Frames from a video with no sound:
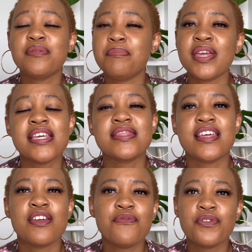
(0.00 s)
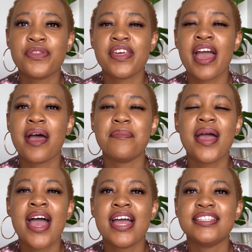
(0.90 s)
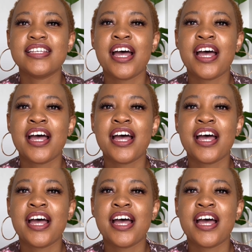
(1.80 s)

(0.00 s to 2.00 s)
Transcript: being there for them, and